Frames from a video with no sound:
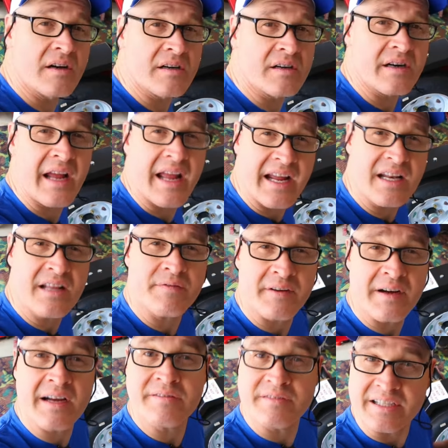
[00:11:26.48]
are
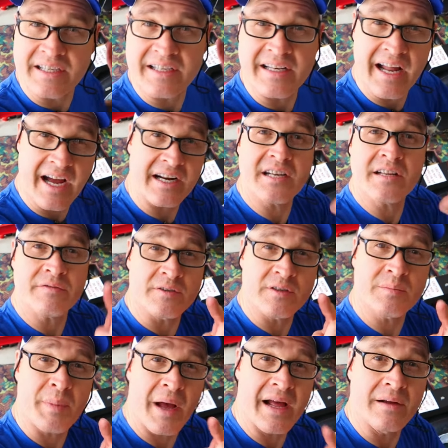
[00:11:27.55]
85 to 90
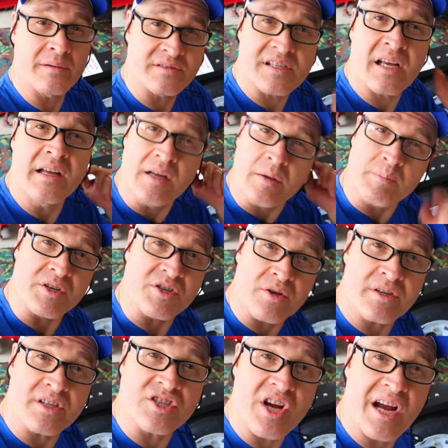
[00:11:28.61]
foot-pounds. Be
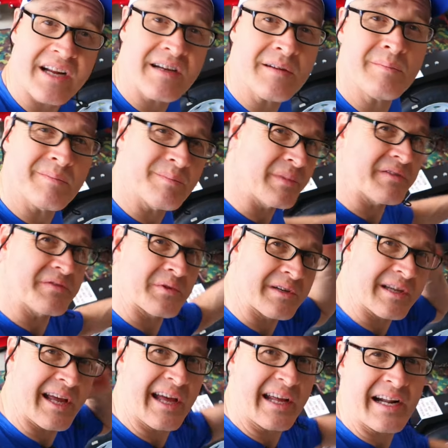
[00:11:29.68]
sure to check them before
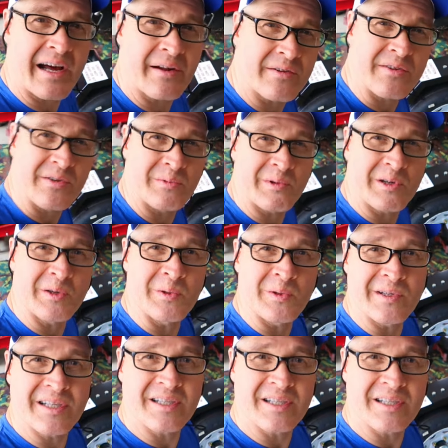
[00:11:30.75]
you head out on the road.